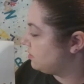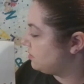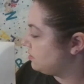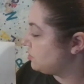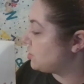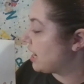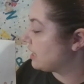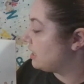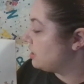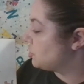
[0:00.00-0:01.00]
Jack
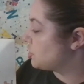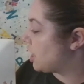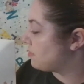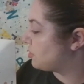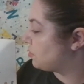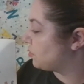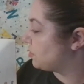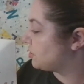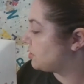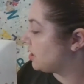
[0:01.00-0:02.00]
chopped through the
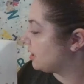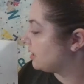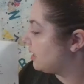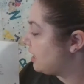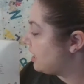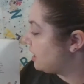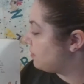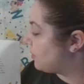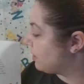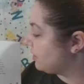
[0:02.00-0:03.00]
stalk. He
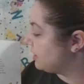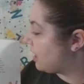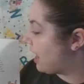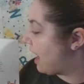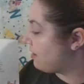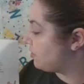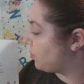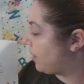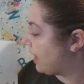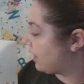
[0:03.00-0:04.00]
barely got out of the
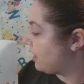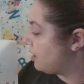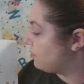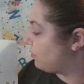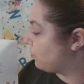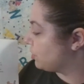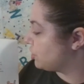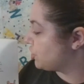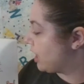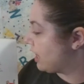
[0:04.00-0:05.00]
way before the
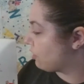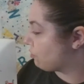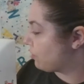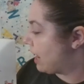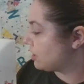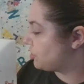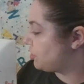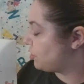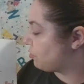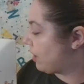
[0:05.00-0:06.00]
giant crashed to
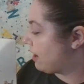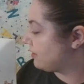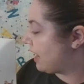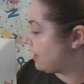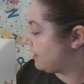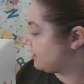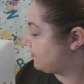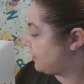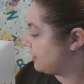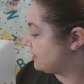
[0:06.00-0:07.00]
the ground at his
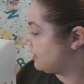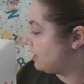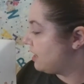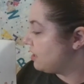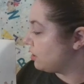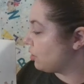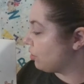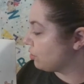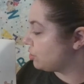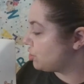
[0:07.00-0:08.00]
feet. The
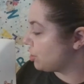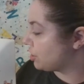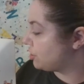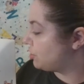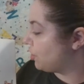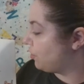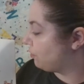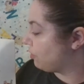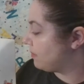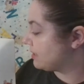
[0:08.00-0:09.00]
earth shook so
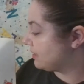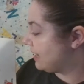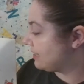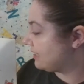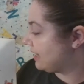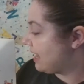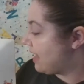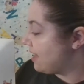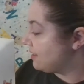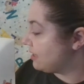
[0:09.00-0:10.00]
from his landing
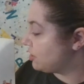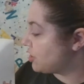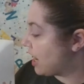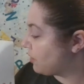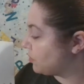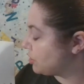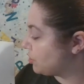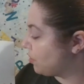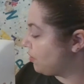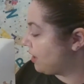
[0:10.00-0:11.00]
that Jack was
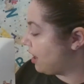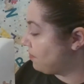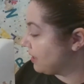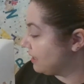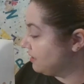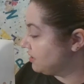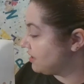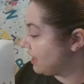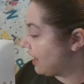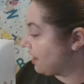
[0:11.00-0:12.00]
thrown up into
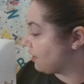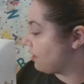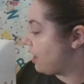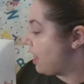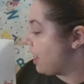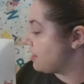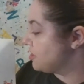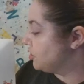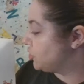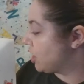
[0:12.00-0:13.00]
the air, and the
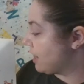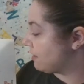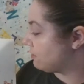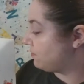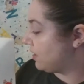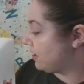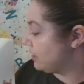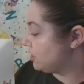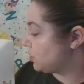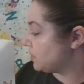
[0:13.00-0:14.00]
giant fell
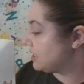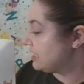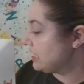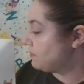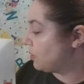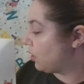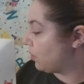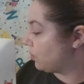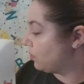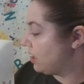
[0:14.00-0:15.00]
into a deep
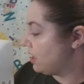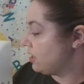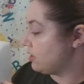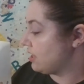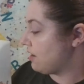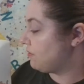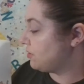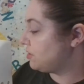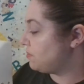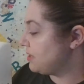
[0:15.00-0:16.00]
hole, never
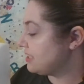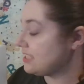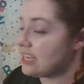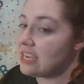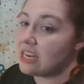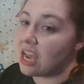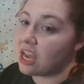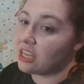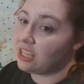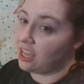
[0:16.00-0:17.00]
to be seen
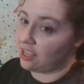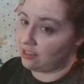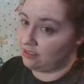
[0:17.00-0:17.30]
again.